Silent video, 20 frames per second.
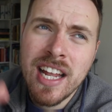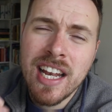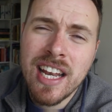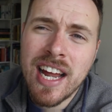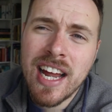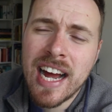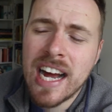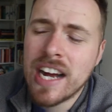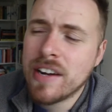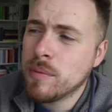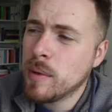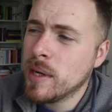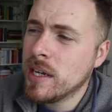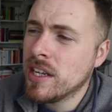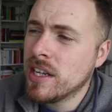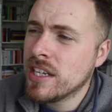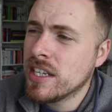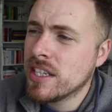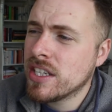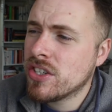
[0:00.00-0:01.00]
Like, have we
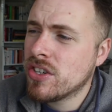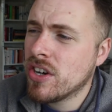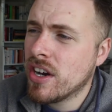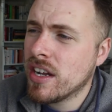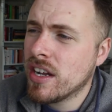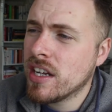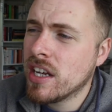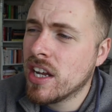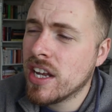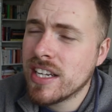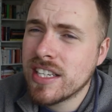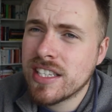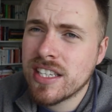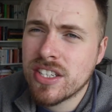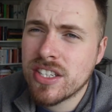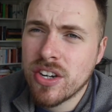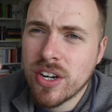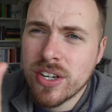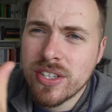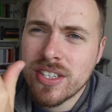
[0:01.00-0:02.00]
learned to
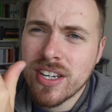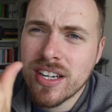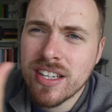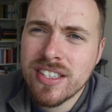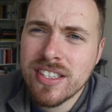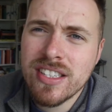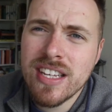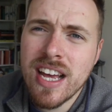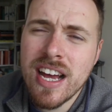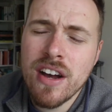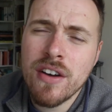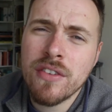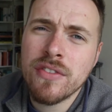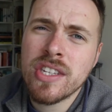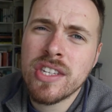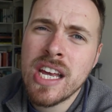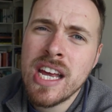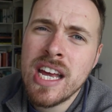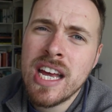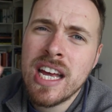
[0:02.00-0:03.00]
trust ourselves?